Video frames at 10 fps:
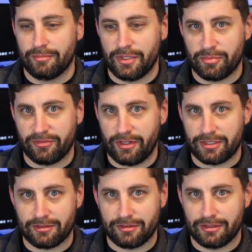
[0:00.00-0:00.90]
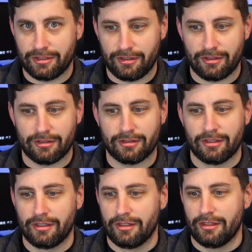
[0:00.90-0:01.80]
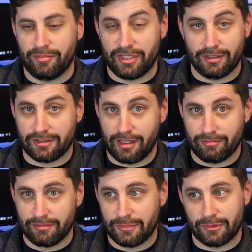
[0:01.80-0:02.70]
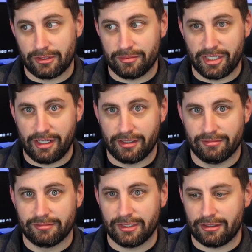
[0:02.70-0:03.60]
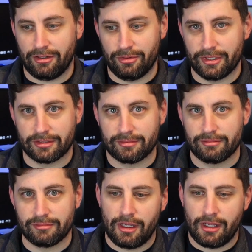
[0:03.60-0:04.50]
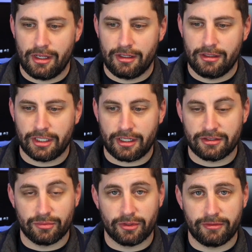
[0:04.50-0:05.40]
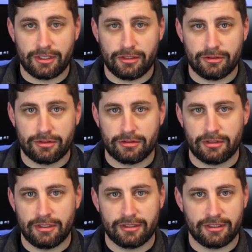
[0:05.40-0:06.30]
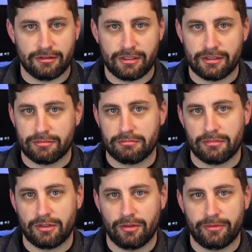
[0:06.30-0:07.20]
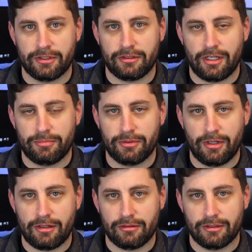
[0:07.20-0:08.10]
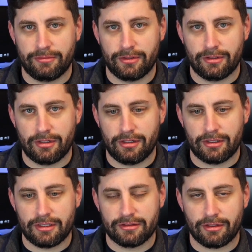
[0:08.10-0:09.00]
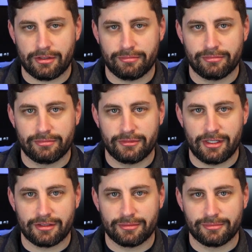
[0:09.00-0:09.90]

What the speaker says: be professional in the yard, and be on time. We're a little bit ahead, like always. And check out some more videos in this series. Hopefully it'll help you out if you're getting started. Thanks.